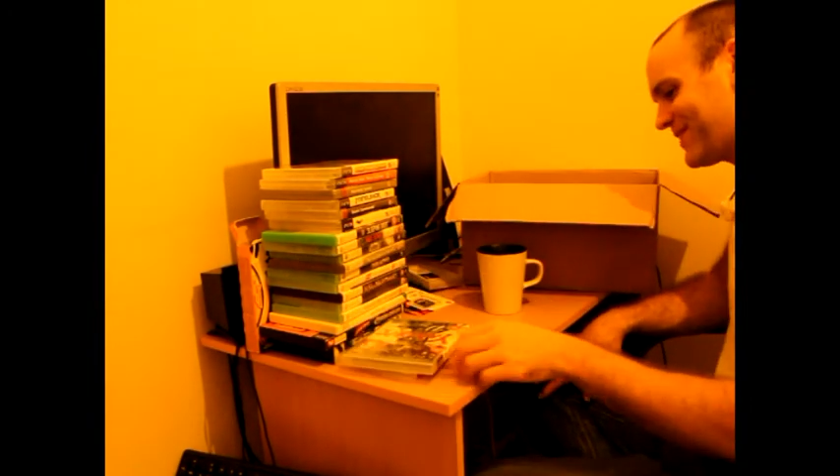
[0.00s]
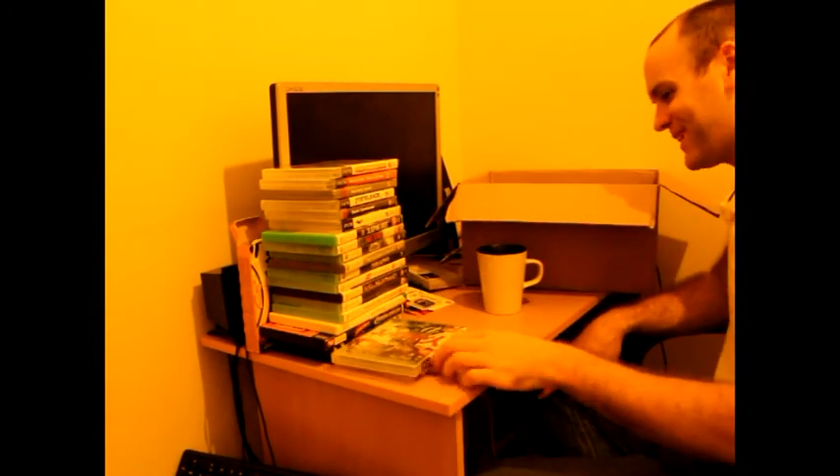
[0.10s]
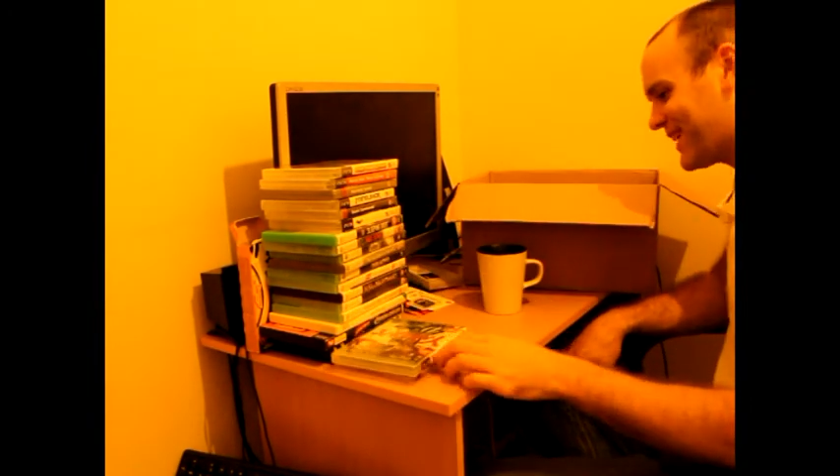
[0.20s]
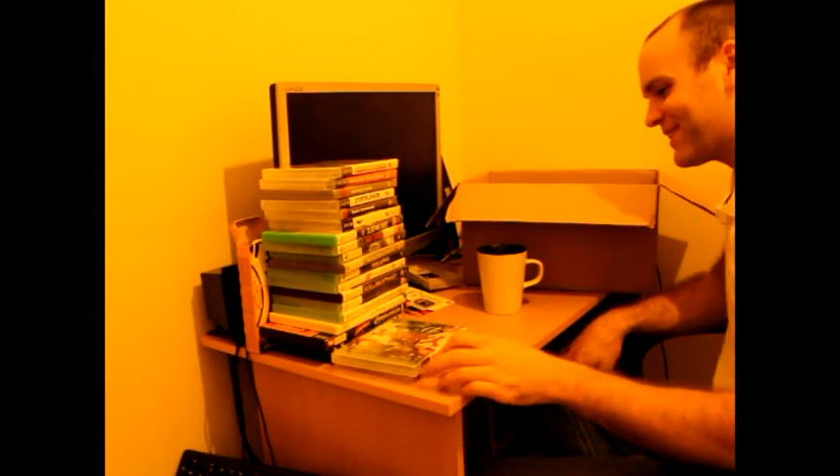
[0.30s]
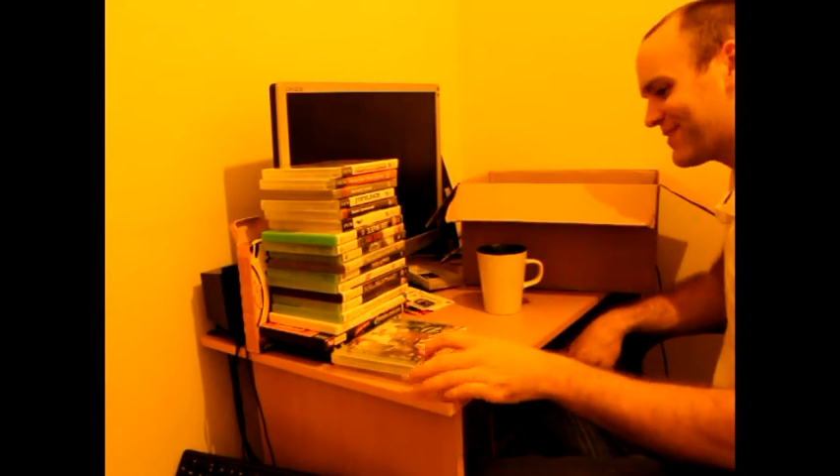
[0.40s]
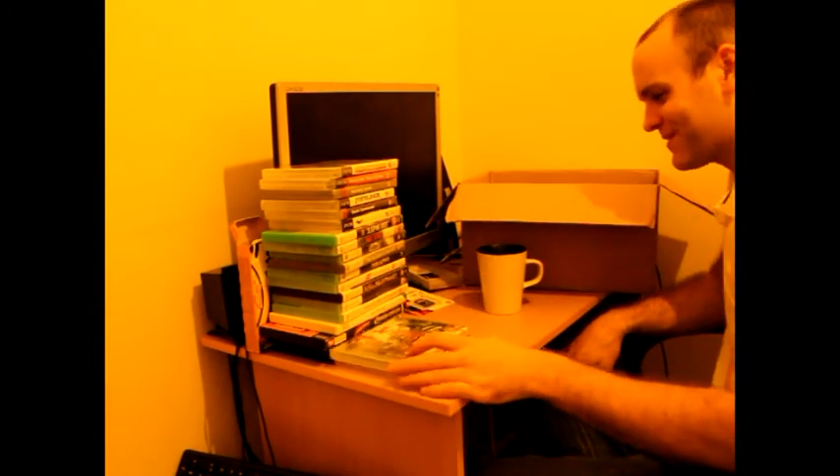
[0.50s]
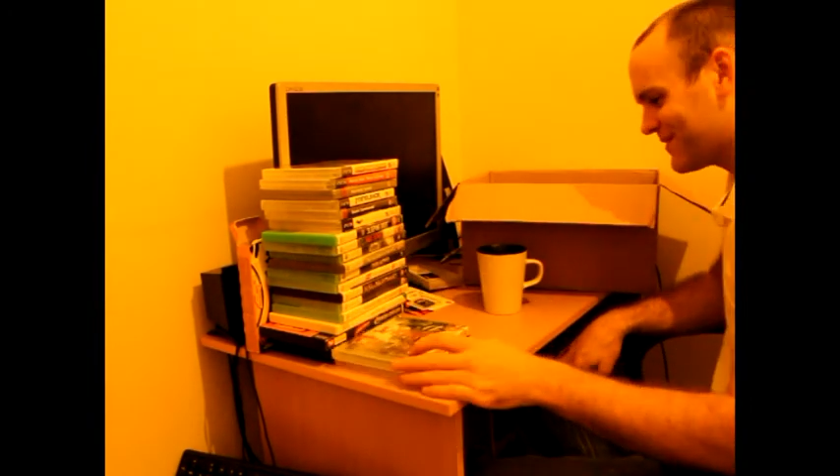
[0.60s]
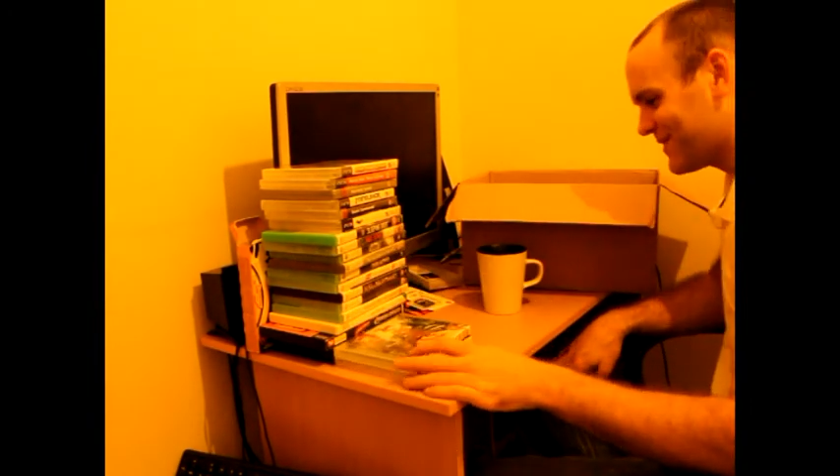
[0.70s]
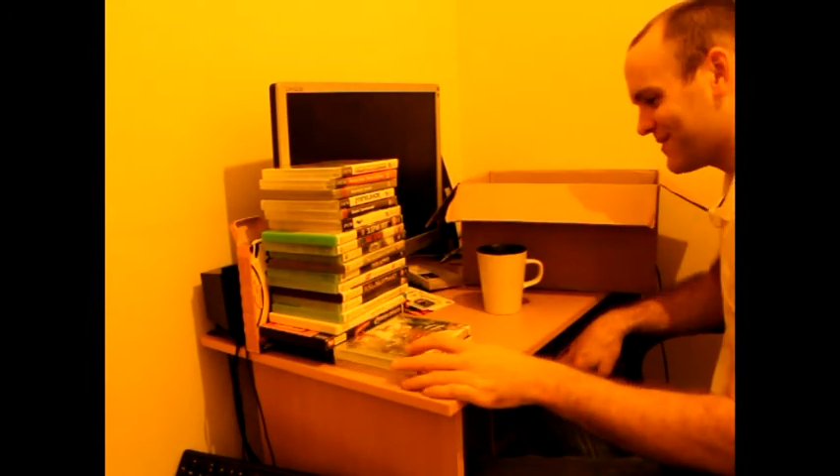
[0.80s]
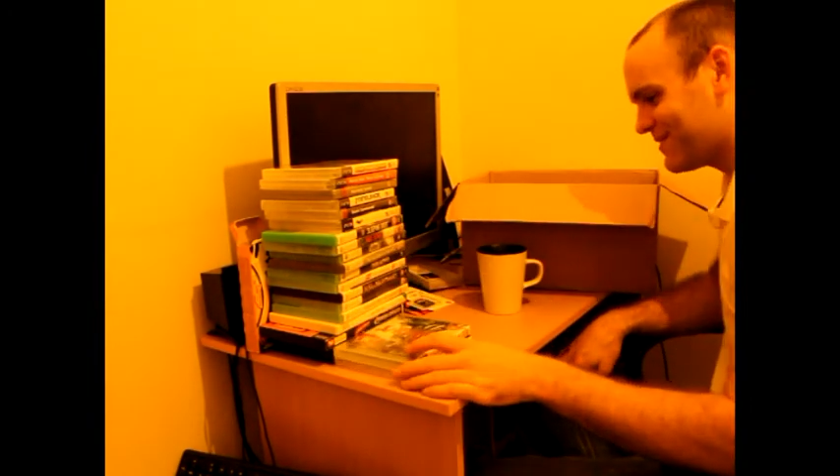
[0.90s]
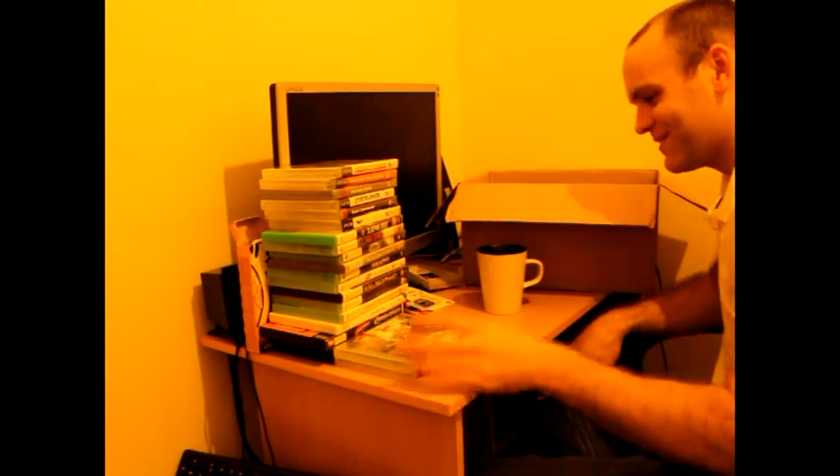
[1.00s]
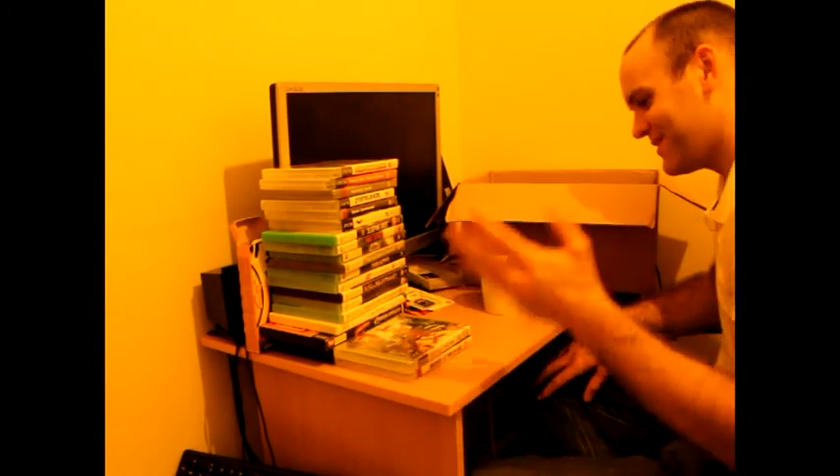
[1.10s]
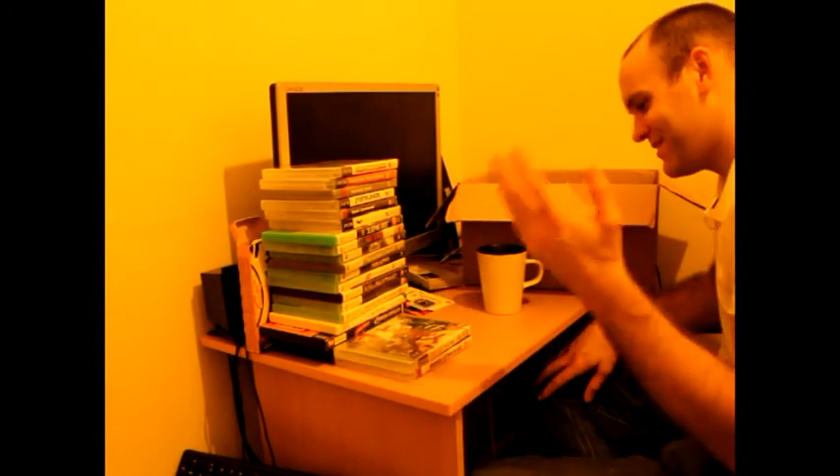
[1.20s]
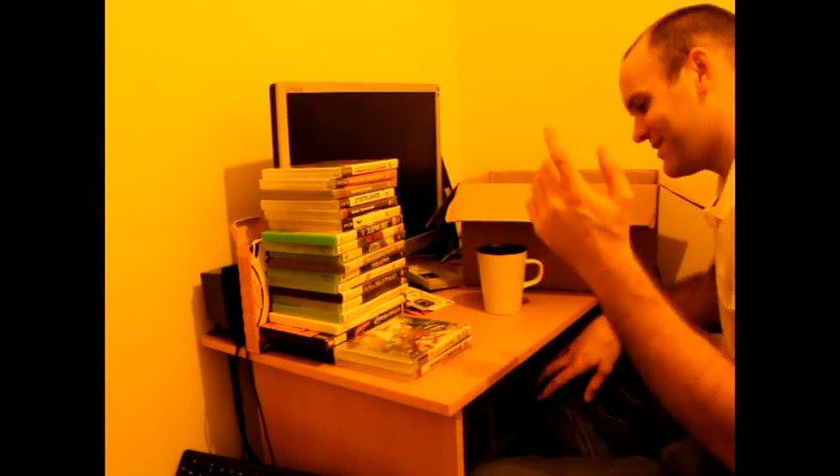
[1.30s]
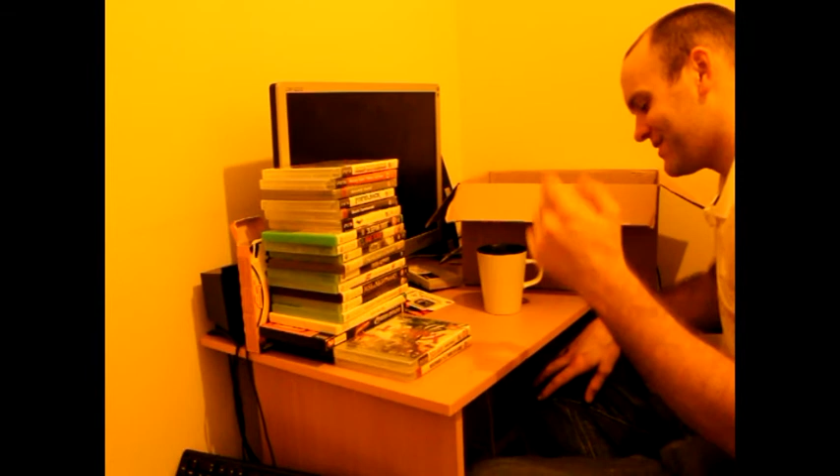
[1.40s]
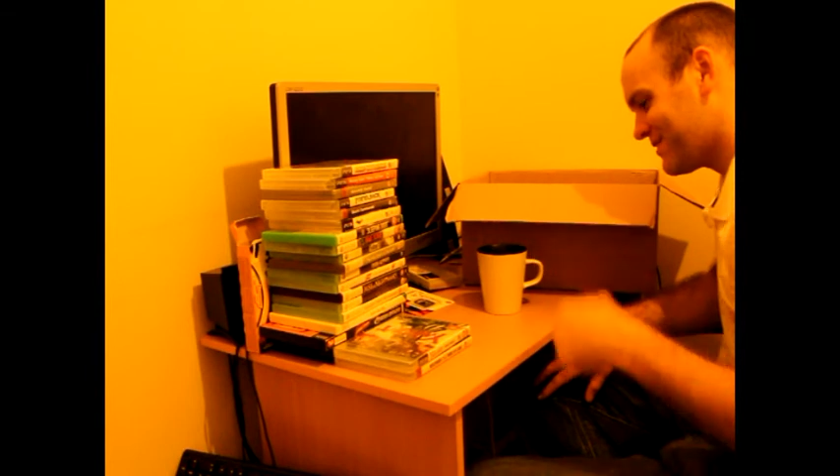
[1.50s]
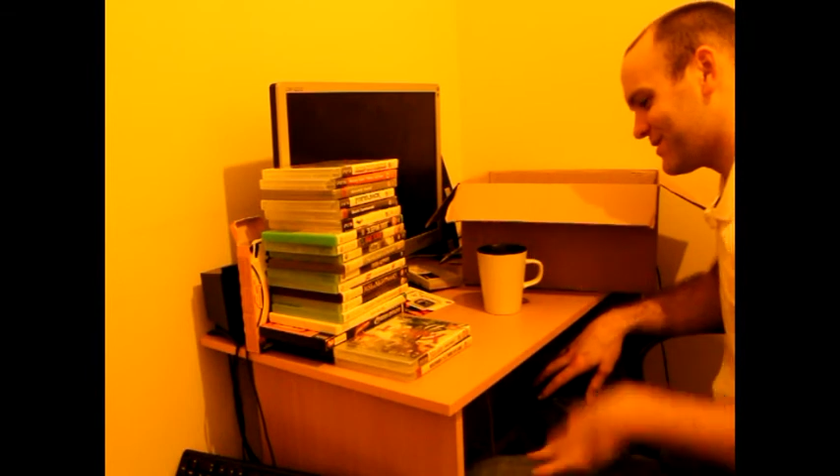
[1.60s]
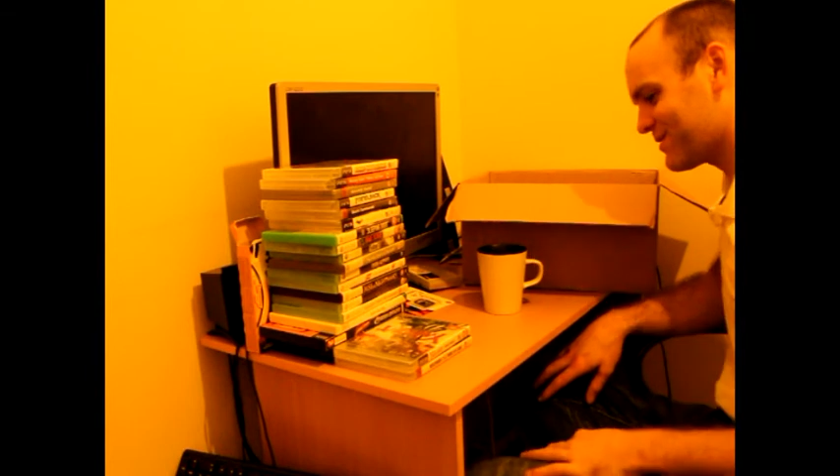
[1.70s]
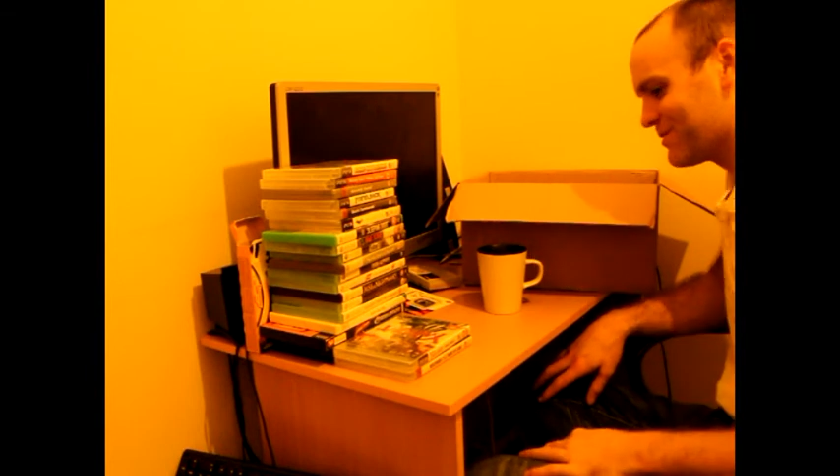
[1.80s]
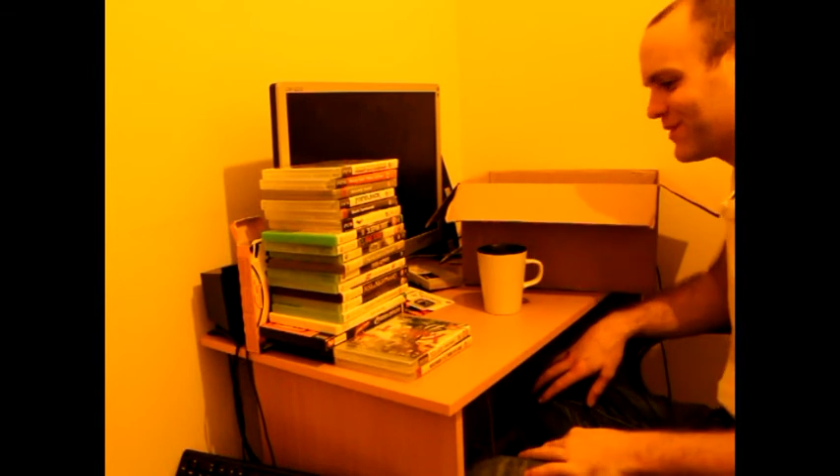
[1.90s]
yeah, there's
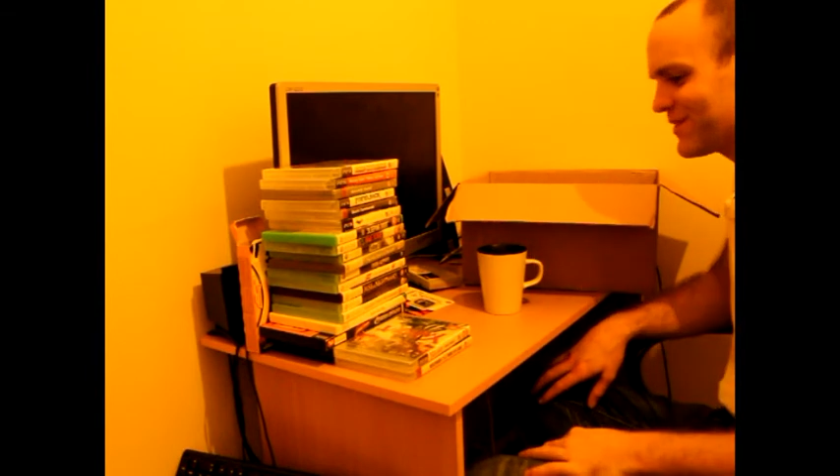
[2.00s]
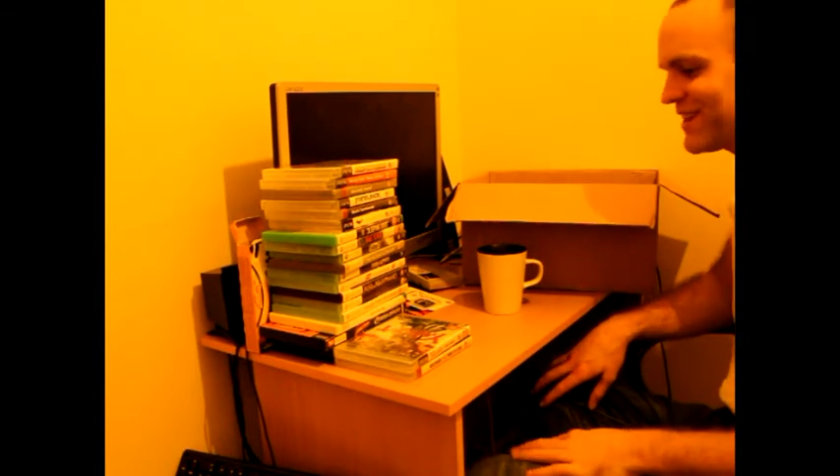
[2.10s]
a small